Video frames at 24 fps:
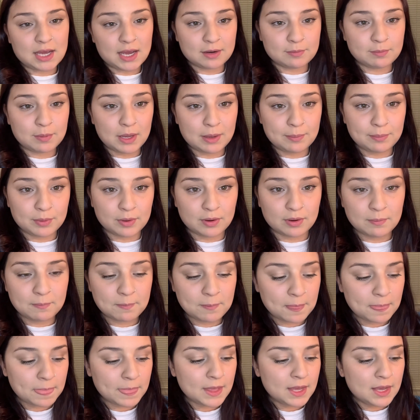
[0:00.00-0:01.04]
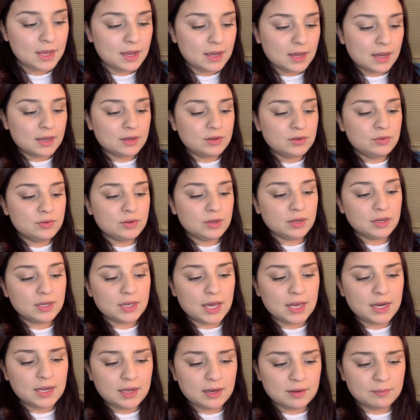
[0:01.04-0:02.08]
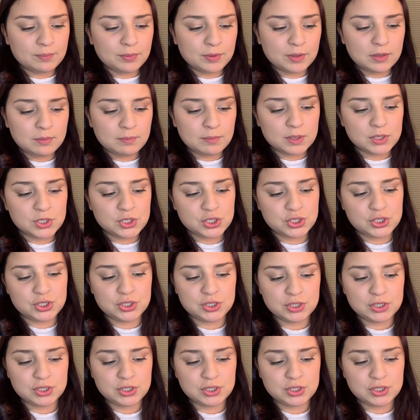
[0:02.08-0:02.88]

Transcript: paper, and you can get it in pretty much,